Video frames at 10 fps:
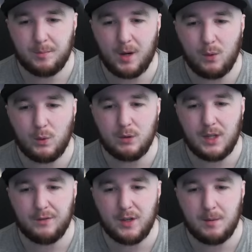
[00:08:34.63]
but I will
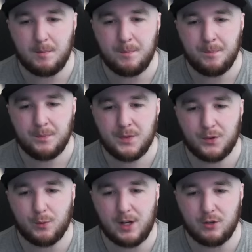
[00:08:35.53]
give him
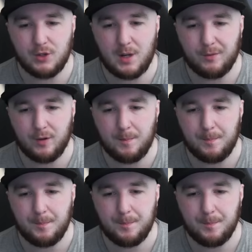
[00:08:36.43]
300 up front.